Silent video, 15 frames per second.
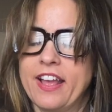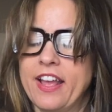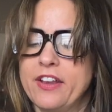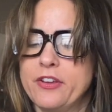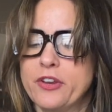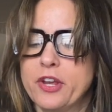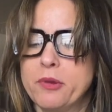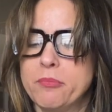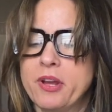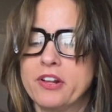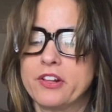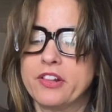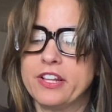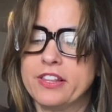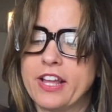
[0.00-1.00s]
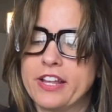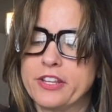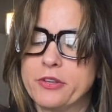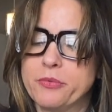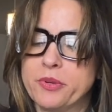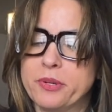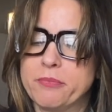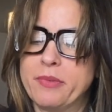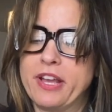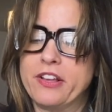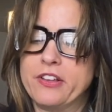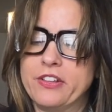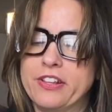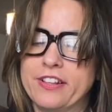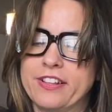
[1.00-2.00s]
And you're going to buckle it like you would a
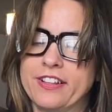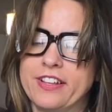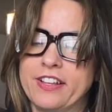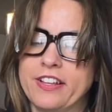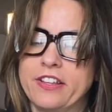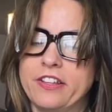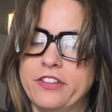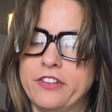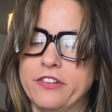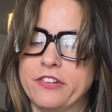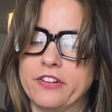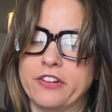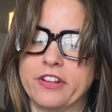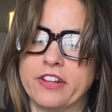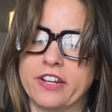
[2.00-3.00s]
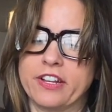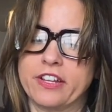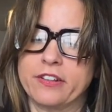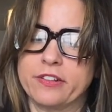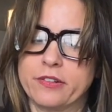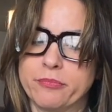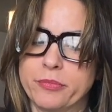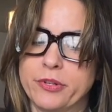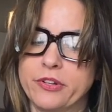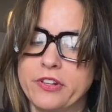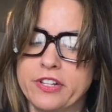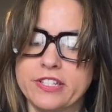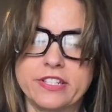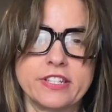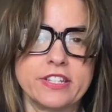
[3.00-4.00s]
belt. You are going to pull
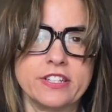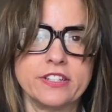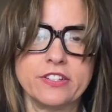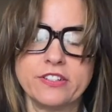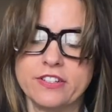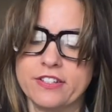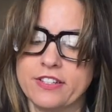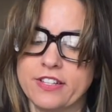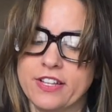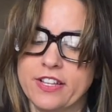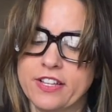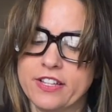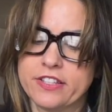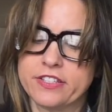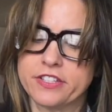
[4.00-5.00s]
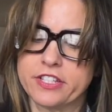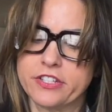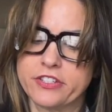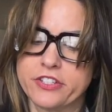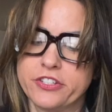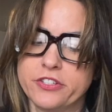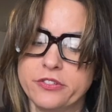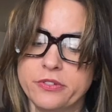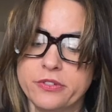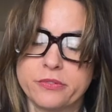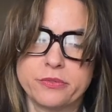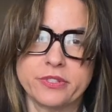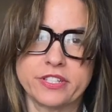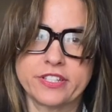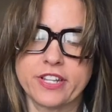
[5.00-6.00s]
until the tissue
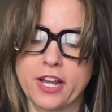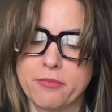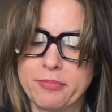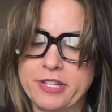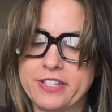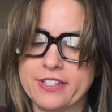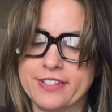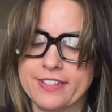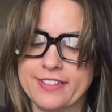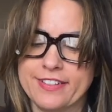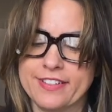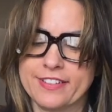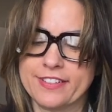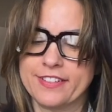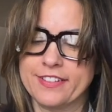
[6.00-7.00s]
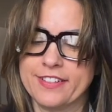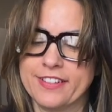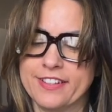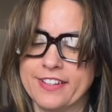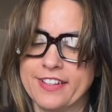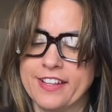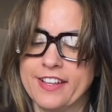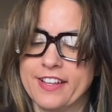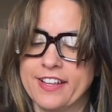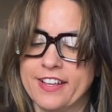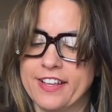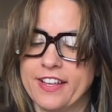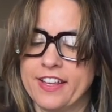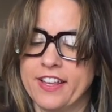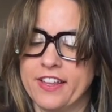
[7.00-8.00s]
will stop it.
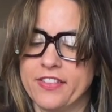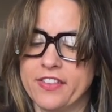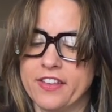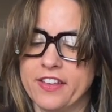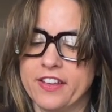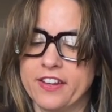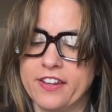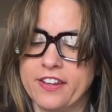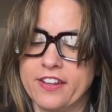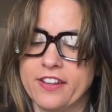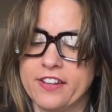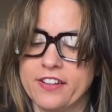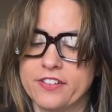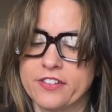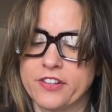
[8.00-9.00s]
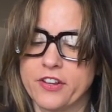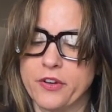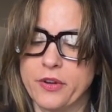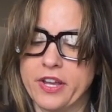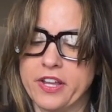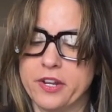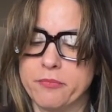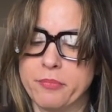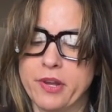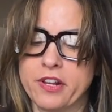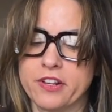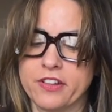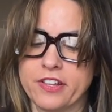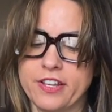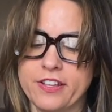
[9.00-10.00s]
And then just go ahead and
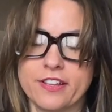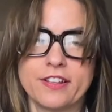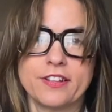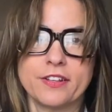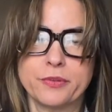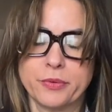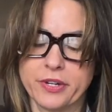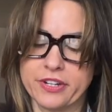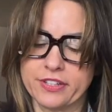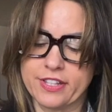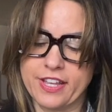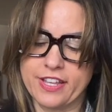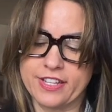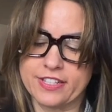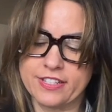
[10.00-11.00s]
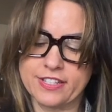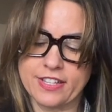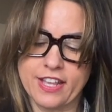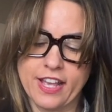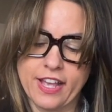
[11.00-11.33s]
buckle it where it lands,